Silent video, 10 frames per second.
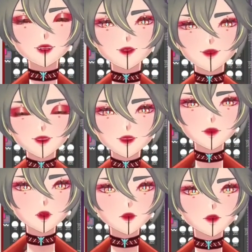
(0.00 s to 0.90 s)
You
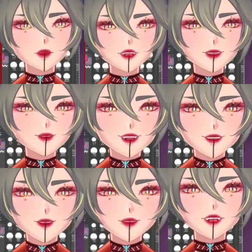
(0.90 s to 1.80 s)
think I
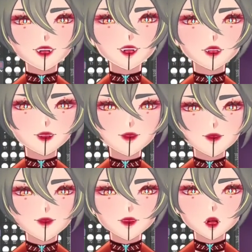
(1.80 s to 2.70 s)
care
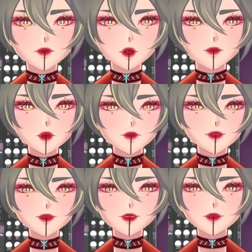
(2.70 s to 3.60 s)
about what my
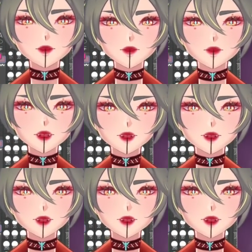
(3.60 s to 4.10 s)
teachers think?